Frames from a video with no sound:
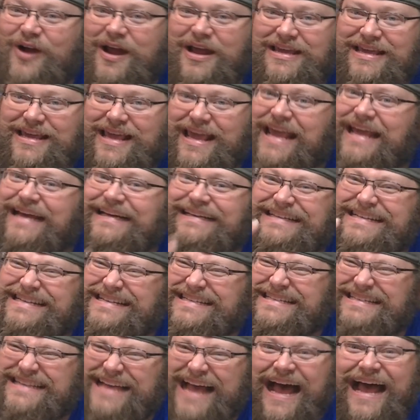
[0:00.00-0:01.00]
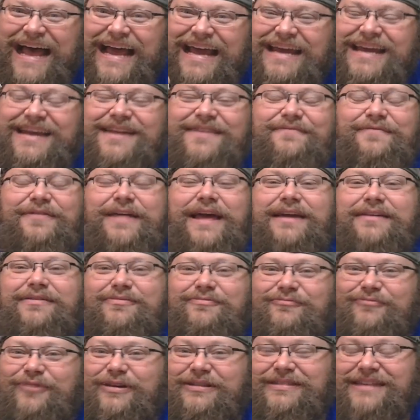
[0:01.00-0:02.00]
where I can't decide if
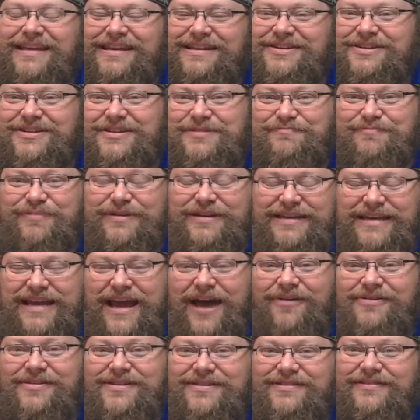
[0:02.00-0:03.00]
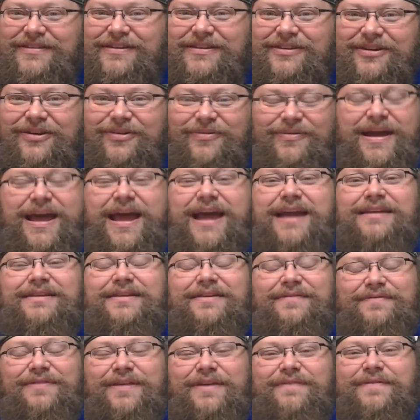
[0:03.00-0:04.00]
what they just put down is
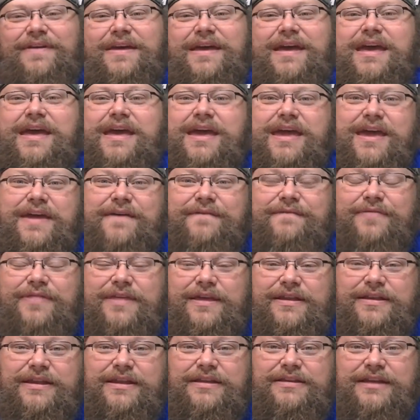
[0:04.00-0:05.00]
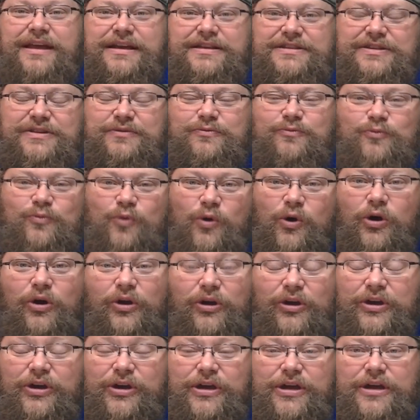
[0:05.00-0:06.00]
incorrect, if it doesn't
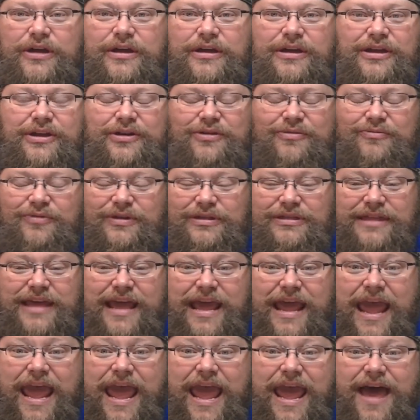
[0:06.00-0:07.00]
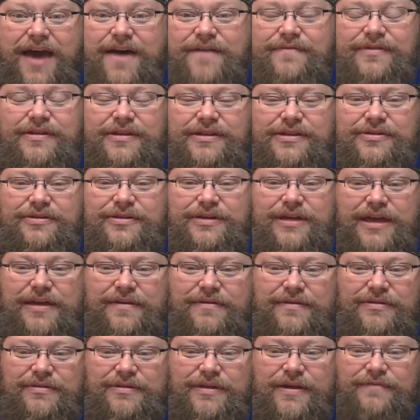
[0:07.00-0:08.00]
work, what they have,
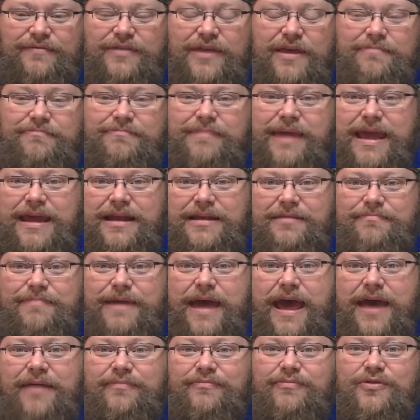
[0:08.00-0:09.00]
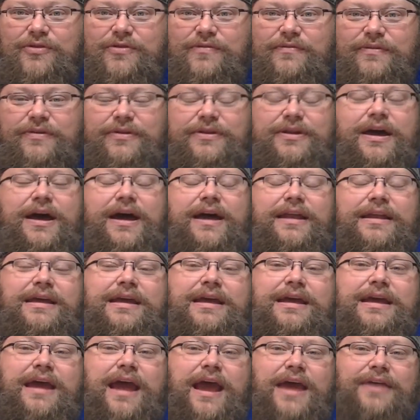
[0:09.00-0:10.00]
if they made a bad move or not.
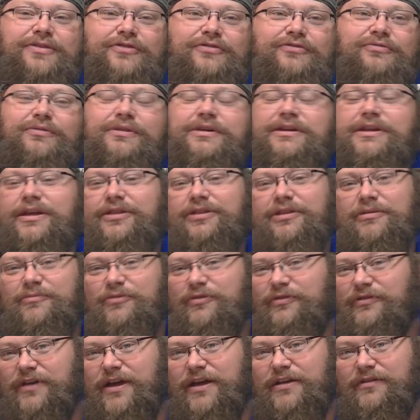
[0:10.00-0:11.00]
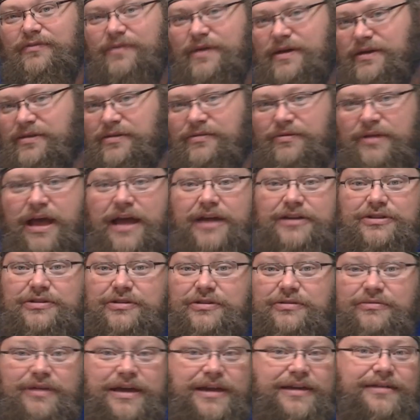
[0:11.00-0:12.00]
And there's really nothing more satisfying than
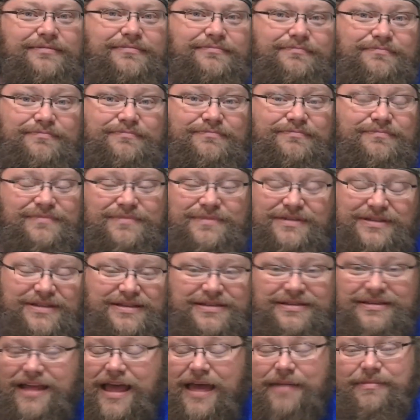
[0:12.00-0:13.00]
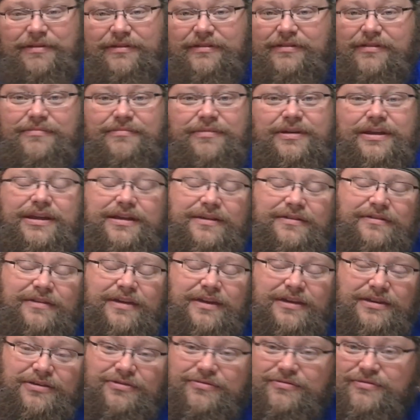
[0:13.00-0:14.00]
actually, slamming somebody and
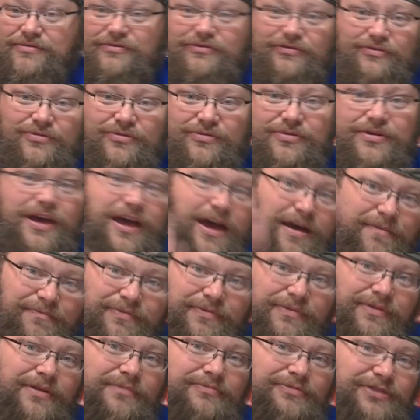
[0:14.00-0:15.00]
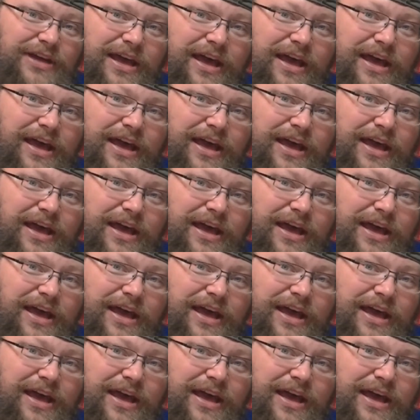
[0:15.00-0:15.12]
saying, you screwed up, I'm